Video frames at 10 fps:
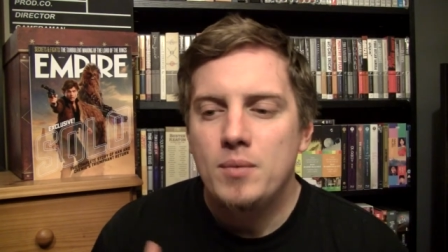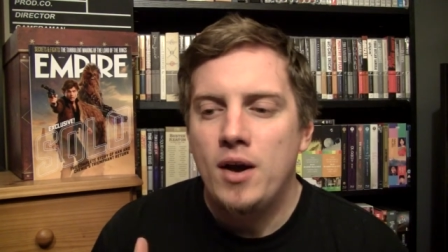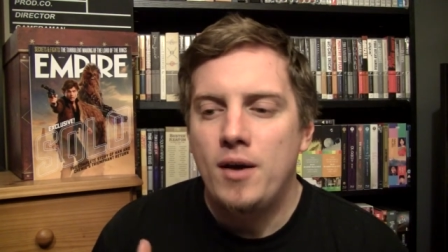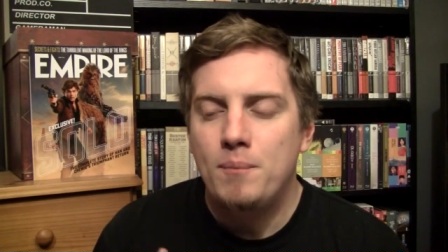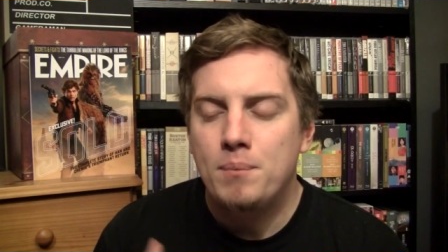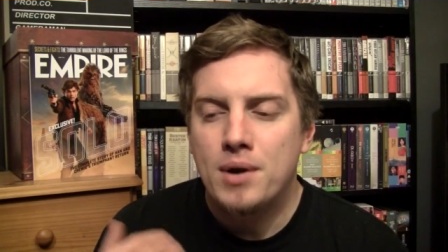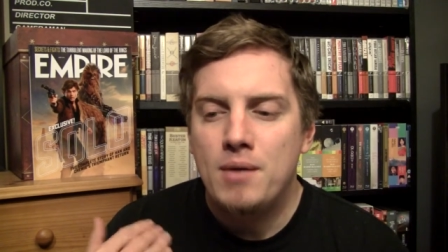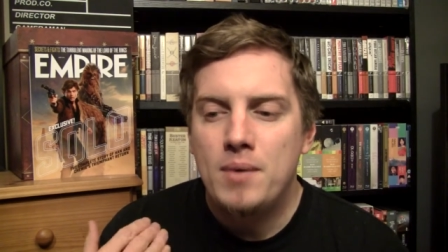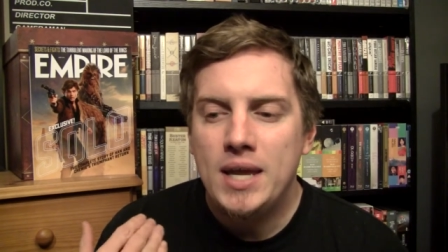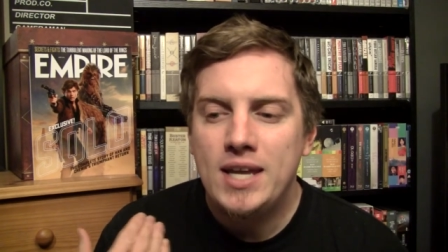Um, but
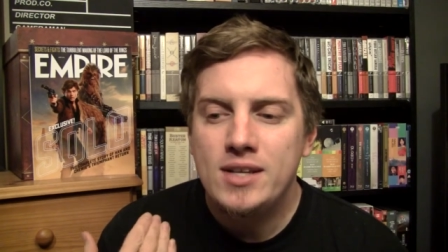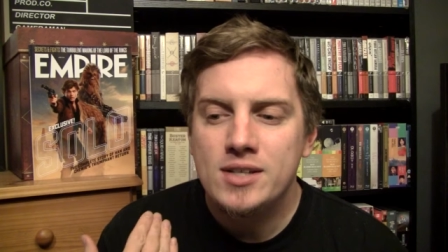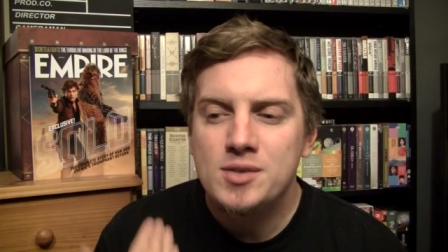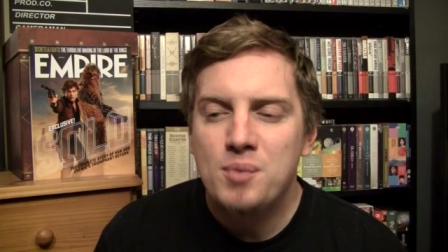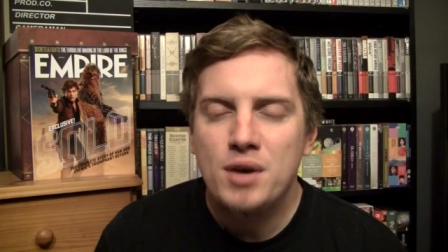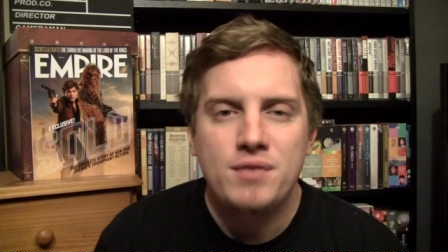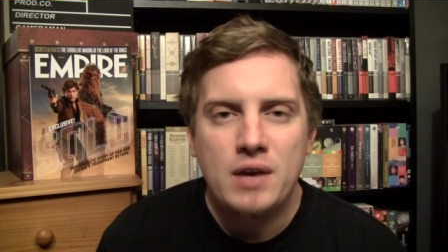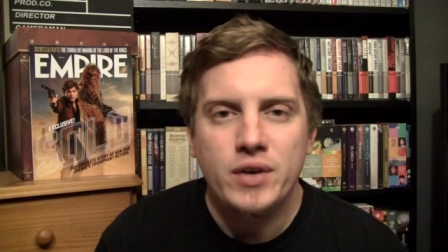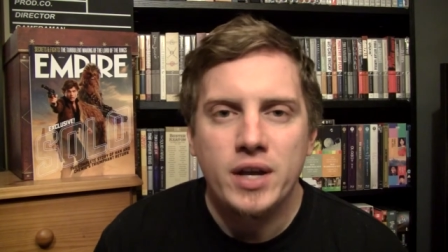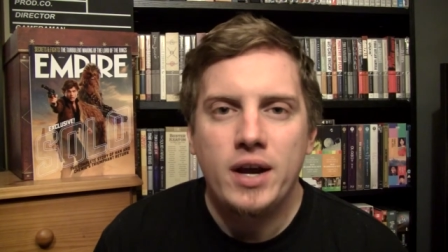I, he isn't my
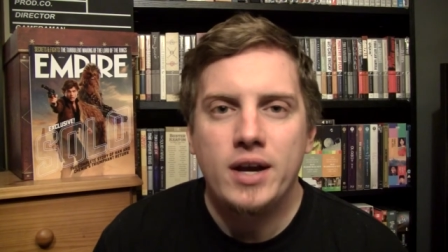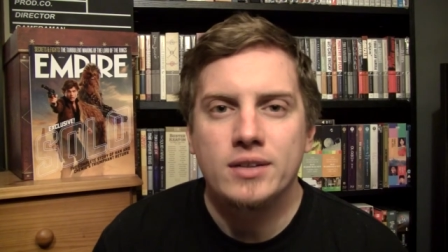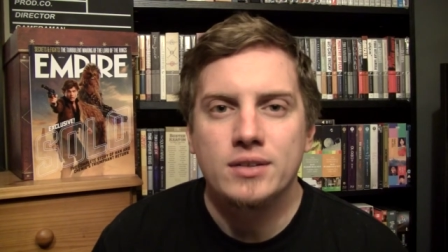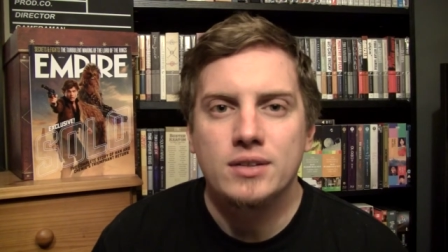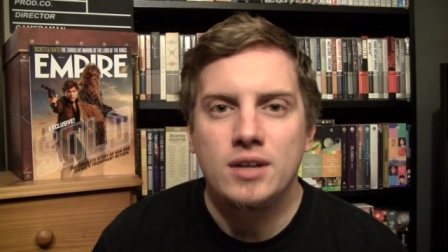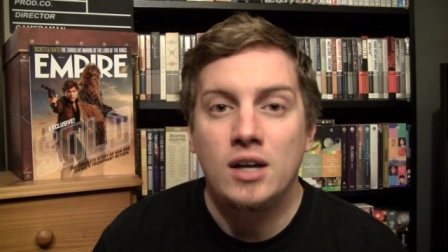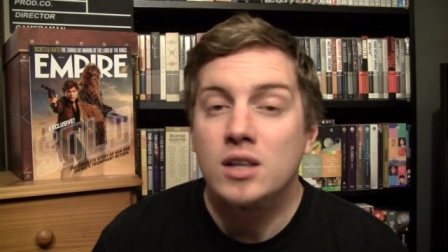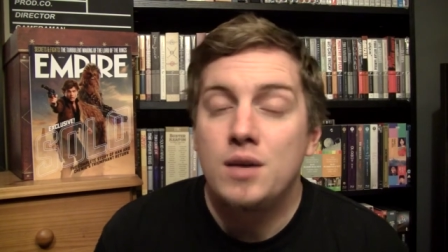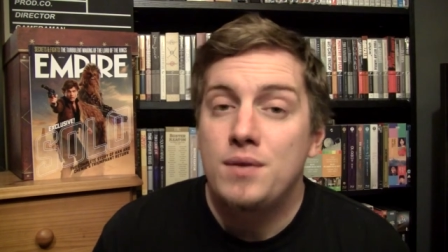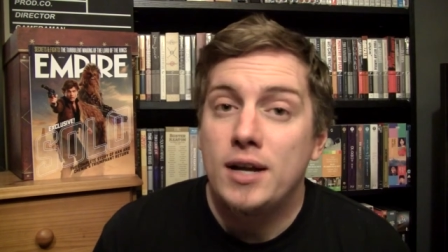favourite character. I
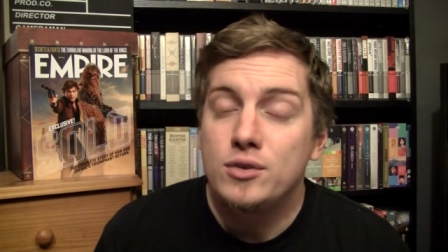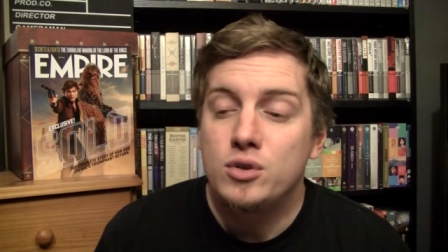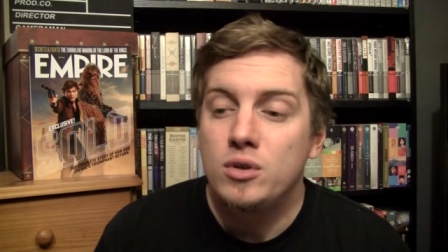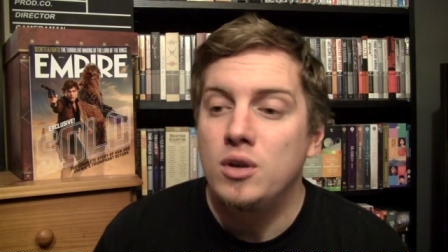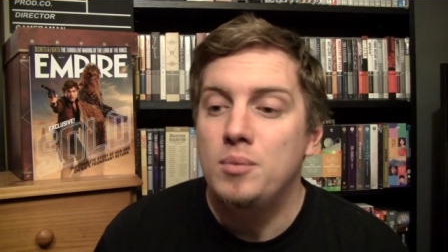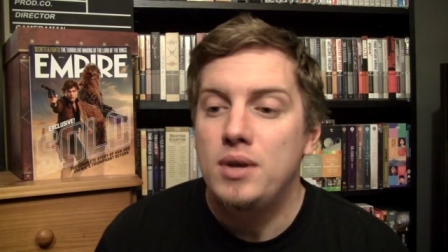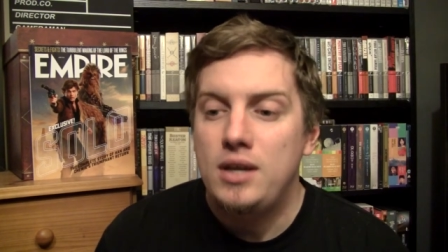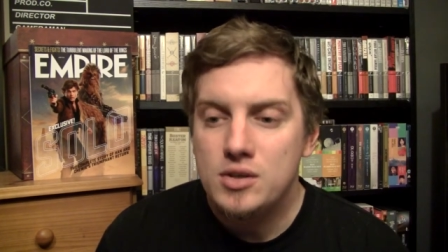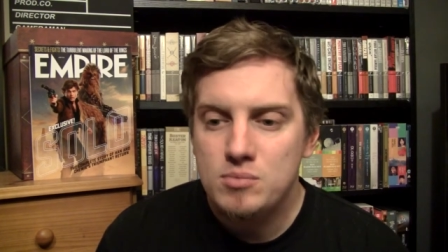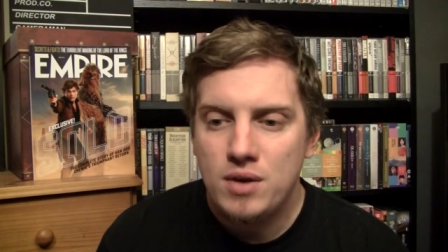love Han Solo, but
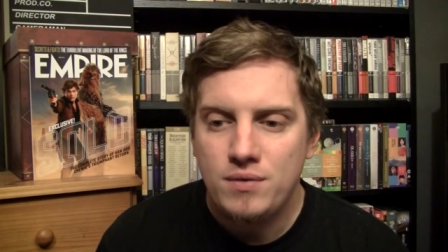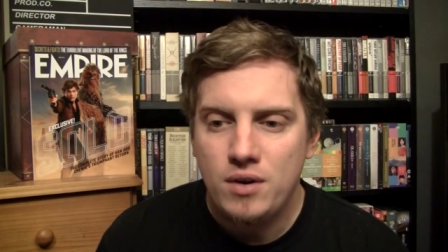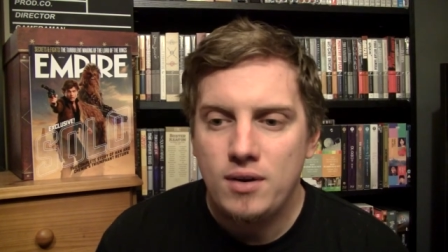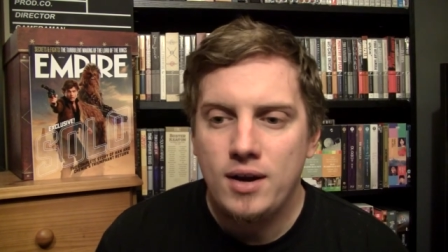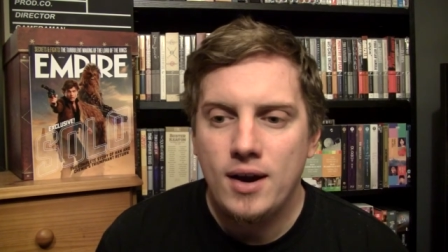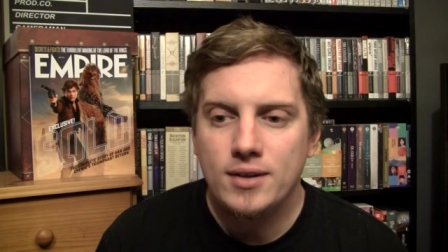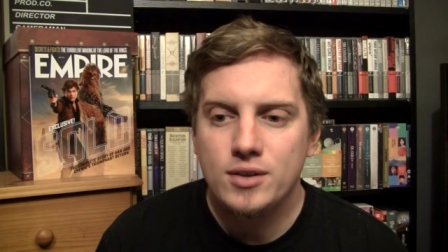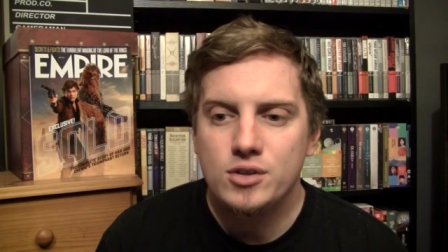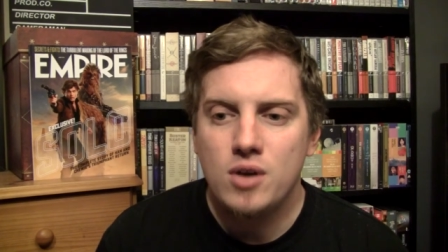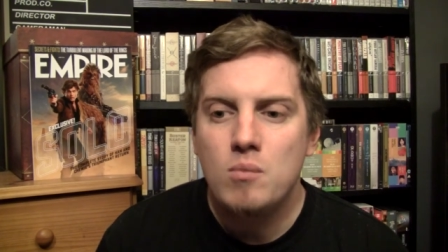he isn't my favourite
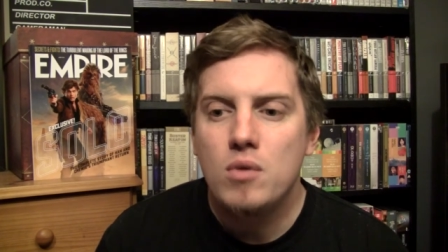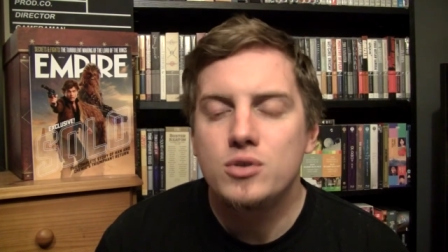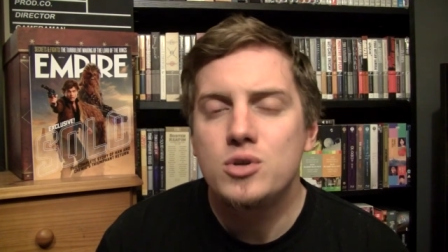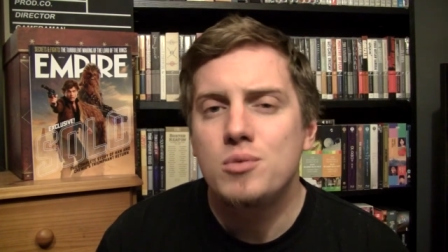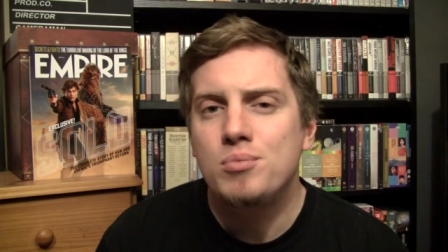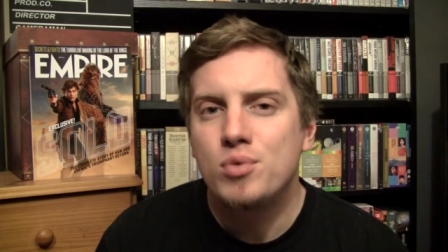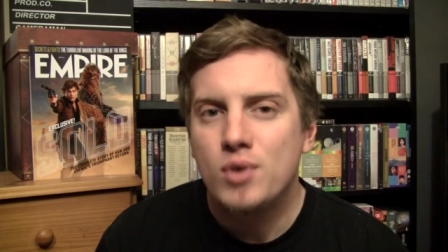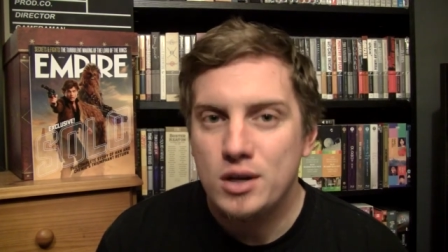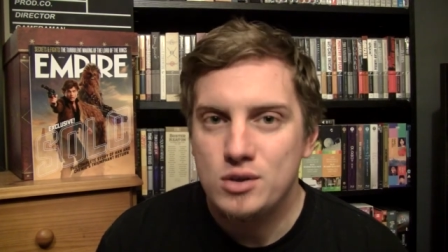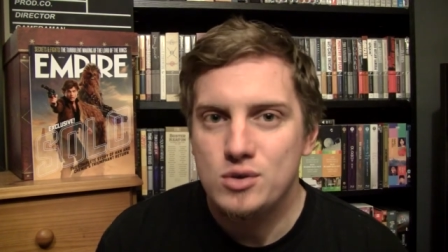character, so I'm not too
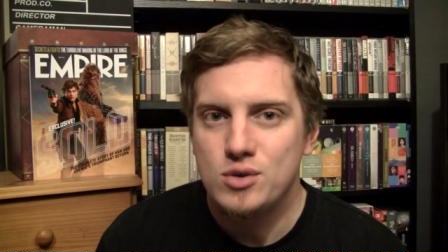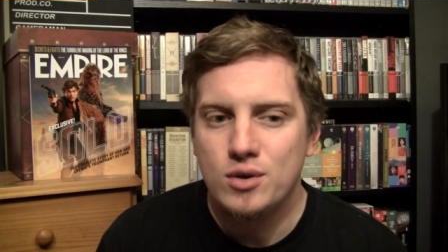precious